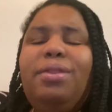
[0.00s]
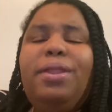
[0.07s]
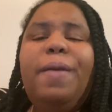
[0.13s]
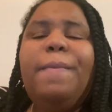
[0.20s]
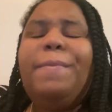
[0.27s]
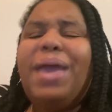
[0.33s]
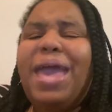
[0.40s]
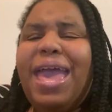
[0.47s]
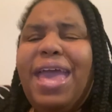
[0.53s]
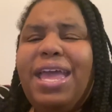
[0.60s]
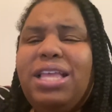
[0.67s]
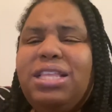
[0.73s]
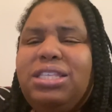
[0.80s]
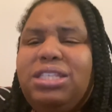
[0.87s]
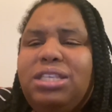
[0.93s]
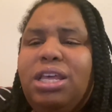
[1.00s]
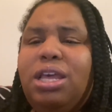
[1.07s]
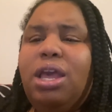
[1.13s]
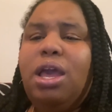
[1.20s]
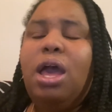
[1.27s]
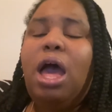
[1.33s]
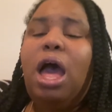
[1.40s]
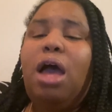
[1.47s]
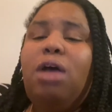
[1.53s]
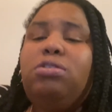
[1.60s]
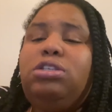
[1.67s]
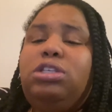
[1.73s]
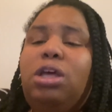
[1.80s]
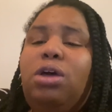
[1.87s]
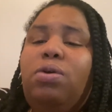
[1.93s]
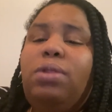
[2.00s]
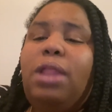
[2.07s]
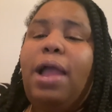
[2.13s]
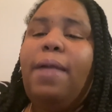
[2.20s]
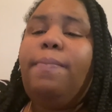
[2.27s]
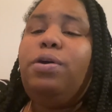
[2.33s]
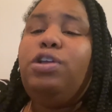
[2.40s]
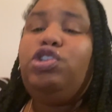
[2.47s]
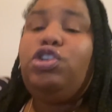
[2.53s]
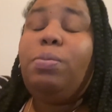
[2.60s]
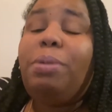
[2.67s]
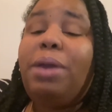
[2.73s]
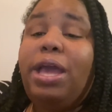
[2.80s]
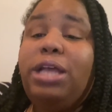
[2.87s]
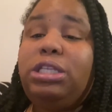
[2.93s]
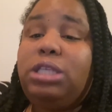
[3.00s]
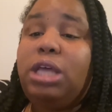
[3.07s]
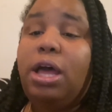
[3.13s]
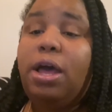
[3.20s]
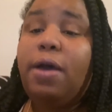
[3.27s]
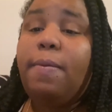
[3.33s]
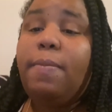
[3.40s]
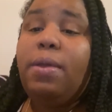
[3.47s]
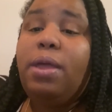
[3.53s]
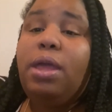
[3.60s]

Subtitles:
Pets, also, like, put your pets up.